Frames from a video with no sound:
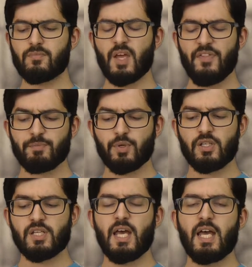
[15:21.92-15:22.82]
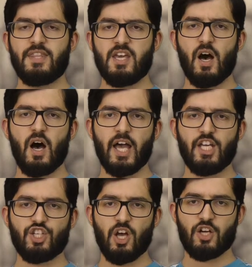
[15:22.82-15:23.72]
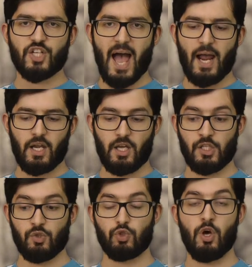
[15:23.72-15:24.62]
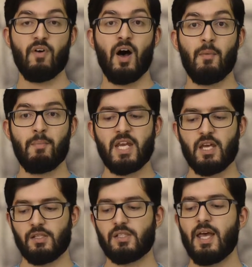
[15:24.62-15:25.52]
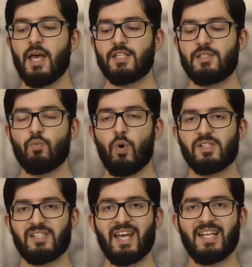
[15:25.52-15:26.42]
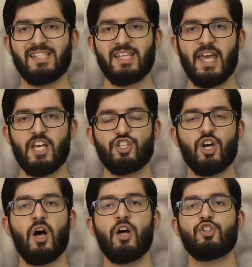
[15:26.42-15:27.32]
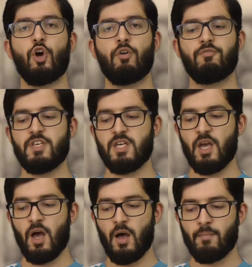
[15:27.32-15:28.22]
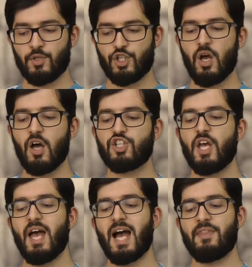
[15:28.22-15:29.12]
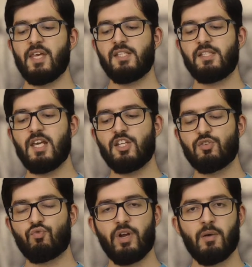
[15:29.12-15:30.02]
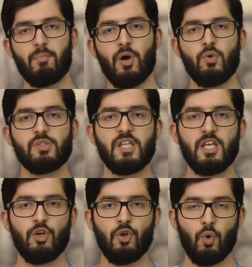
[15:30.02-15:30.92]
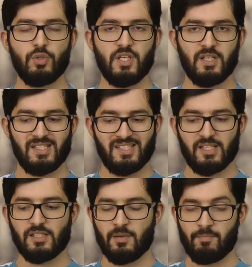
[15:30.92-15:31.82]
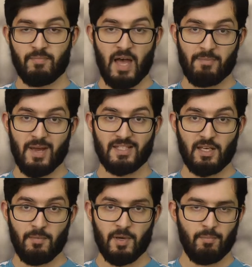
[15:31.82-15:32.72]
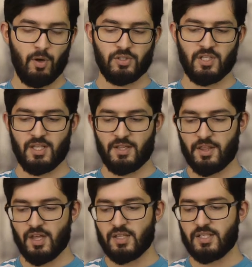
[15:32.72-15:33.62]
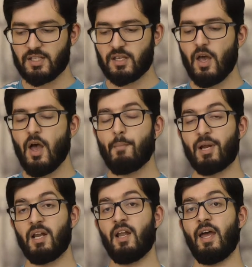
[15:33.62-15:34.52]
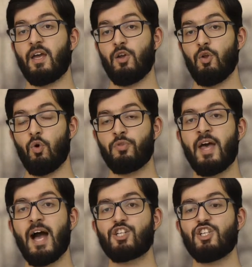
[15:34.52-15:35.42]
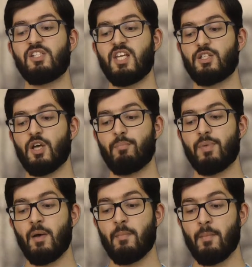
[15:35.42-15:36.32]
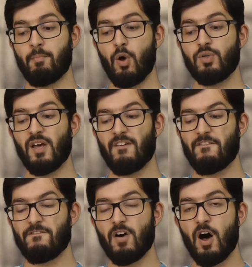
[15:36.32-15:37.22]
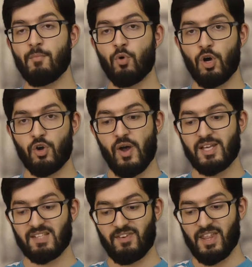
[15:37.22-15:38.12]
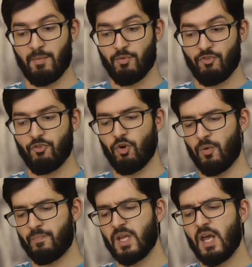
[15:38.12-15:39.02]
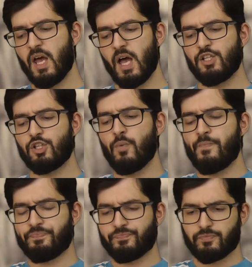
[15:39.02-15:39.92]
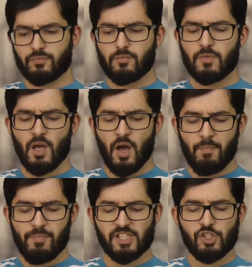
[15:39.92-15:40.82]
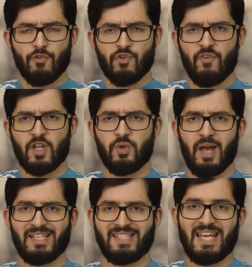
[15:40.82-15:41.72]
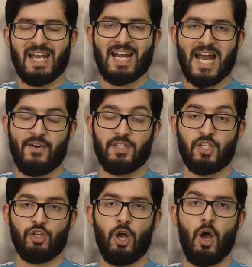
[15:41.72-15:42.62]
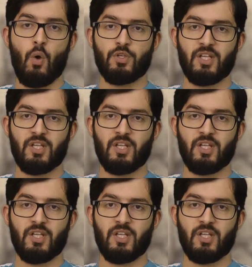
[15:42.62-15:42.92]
And that's because the High Church Anglicans, or sort of Arminians, once again take charge of the church, and they seek to reimpose the Laudian system that had basically been imposed in the 30s. But unlike Laud, they actually seek to impose it far more aggressively than before. And so this is often referred to as the Clarendon Code.